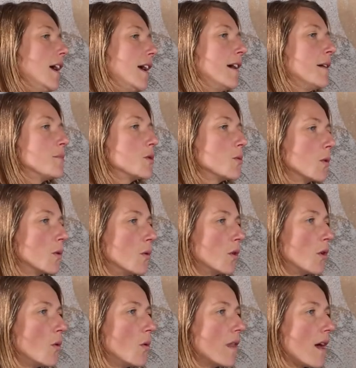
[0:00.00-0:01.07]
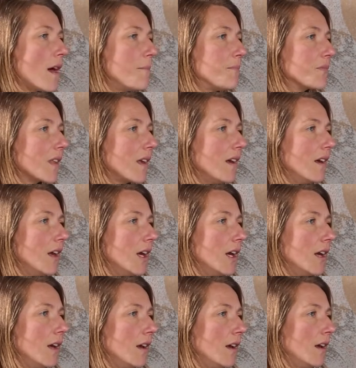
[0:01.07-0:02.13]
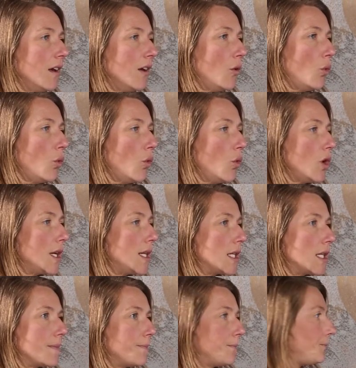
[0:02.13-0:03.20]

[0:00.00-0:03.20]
Um, so we're going to go with that. Right.